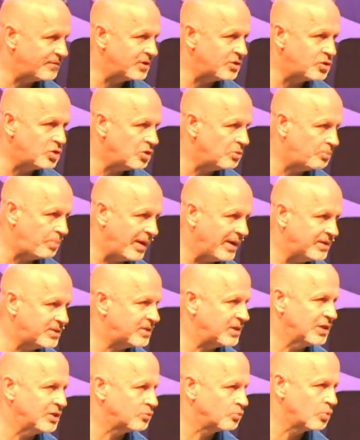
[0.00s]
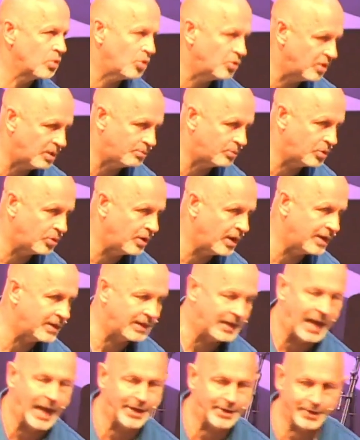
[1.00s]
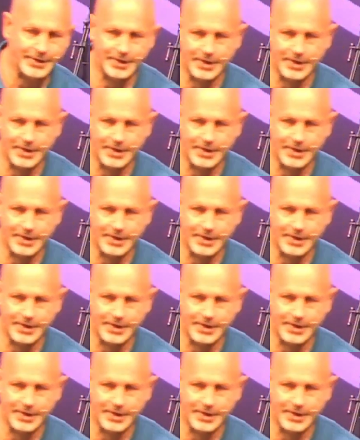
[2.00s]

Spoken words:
if the toothpaste is rolled up correctly. I